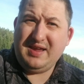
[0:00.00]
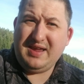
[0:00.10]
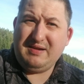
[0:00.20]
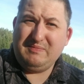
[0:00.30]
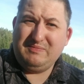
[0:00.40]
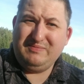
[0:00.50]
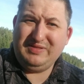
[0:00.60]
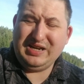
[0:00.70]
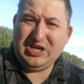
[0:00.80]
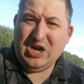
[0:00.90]
and
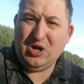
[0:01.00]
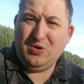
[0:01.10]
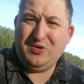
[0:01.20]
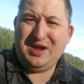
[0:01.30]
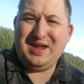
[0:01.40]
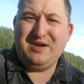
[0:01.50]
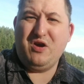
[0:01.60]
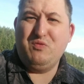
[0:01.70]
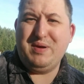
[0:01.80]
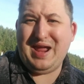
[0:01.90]
let go and
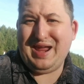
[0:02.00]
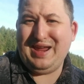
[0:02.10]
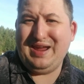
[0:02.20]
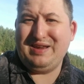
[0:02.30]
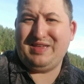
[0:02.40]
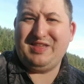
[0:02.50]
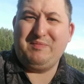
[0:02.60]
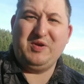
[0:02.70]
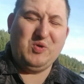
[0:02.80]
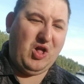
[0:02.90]
obey and
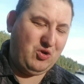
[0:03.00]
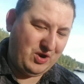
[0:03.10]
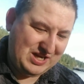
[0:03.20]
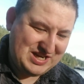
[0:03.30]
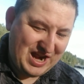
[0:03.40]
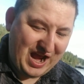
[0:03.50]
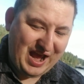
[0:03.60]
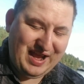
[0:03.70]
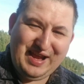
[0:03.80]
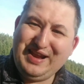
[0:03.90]
accept that we're all going to
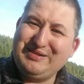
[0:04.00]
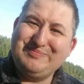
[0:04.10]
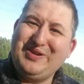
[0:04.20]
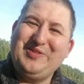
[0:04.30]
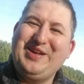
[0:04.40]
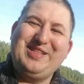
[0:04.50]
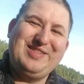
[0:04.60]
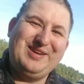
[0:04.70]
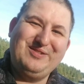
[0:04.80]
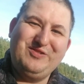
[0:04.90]
die and all that
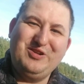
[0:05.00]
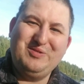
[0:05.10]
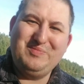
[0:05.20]
stuff.